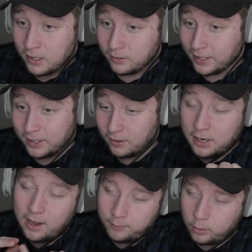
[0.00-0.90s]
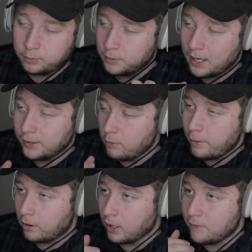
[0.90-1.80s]
Like not live a
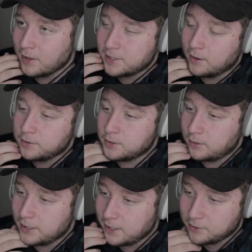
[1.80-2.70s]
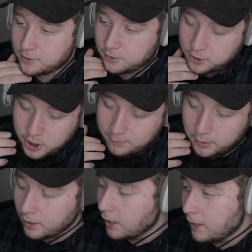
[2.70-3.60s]
better life. That sounds shitty,
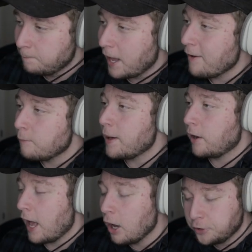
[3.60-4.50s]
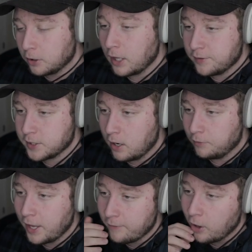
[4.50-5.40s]
but they have a healthier lifestyle.
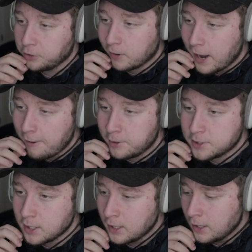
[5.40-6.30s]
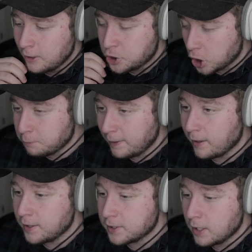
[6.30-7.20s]
They have healthier habits. Just
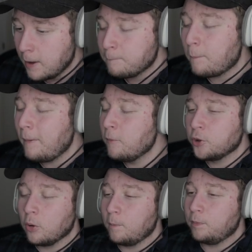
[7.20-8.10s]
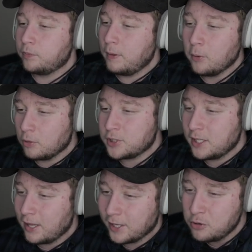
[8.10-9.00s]
because, but people don't see
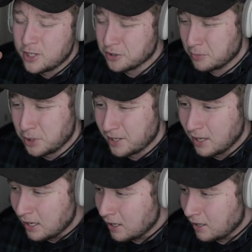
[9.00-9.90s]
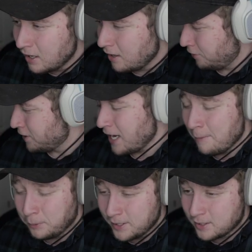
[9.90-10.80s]
that. Like you tell someone that this guy
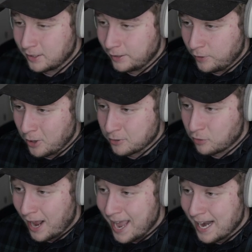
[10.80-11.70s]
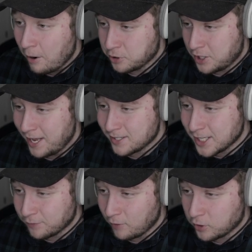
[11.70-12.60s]
plays video games for 8 hours a day and
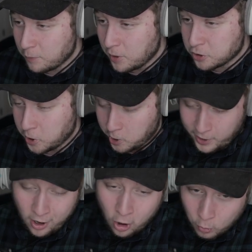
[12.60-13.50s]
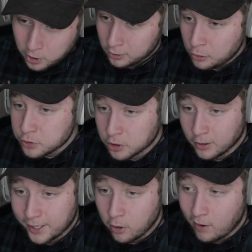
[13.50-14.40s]
sits in front of a computer screen, they're like, oh, what a loser!
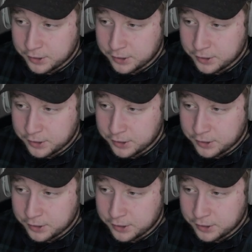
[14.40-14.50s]
Like go outside.